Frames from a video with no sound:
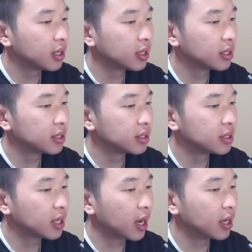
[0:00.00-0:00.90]
it is
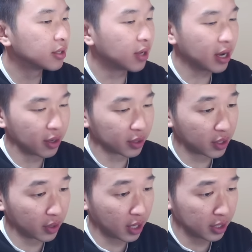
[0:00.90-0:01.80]
not. So I don't know what's
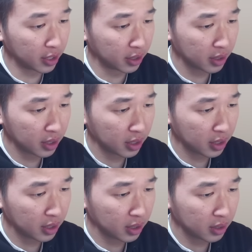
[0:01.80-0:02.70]
going on here.
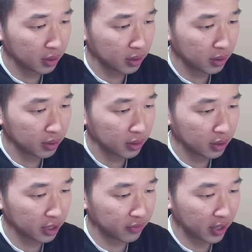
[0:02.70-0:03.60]

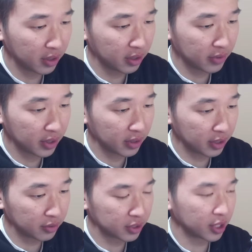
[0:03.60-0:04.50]
That's very, very
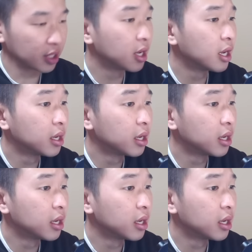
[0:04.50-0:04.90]
interesting.